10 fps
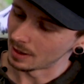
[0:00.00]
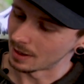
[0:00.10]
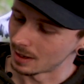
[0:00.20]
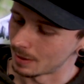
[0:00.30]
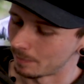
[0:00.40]

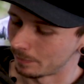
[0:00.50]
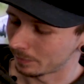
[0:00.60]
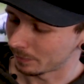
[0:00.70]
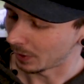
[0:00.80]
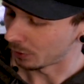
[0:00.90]

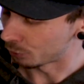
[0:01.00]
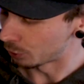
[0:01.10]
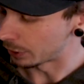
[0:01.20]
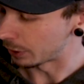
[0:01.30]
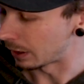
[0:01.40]
It's a
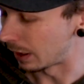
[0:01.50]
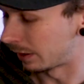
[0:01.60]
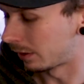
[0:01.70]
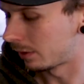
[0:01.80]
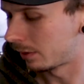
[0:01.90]
really good
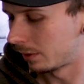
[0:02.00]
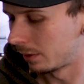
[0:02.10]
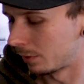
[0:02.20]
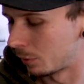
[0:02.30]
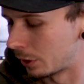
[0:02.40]
lens,
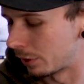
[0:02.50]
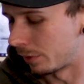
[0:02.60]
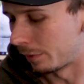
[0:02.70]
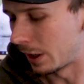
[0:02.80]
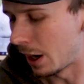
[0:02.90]
really good
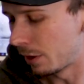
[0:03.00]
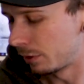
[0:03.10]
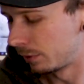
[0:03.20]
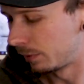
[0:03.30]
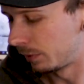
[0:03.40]
for video.
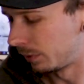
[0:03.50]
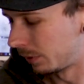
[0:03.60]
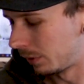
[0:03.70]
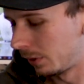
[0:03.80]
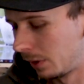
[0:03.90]

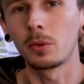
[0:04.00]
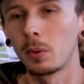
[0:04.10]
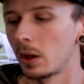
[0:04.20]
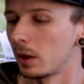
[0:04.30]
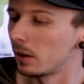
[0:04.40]
This
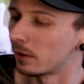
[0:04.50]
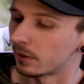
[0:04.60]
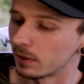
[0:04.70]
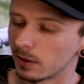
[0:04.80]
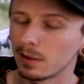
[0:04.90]
one it
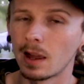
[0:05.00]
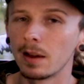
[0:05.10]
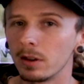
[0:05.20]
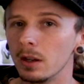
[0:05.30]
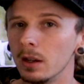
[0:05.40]
is
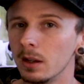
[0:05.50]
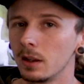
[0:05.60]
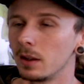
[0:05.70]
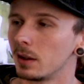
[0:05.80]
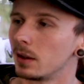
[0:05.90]
heavy.
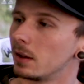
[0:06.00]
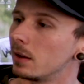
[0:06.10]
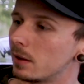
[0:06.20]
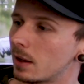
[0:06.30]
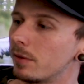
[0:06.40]

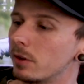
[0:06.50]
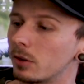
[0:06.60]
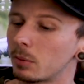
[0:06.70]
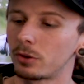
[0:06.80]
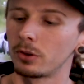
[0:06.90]
It's heavy,
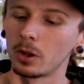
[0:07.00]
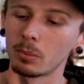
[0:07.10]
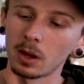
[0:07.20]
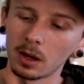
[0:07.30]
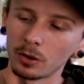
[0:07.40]
especially on
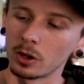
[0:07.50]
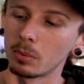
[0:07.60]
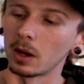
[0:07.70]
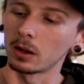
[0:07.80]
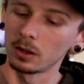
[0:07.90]
your
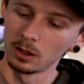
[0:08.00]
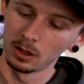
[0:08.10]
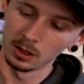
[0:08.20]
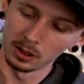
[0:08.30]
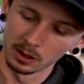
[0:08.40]
back.
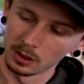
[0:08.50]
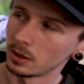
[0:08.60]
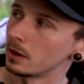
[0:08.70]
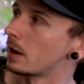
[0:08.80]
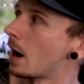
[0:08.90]
You're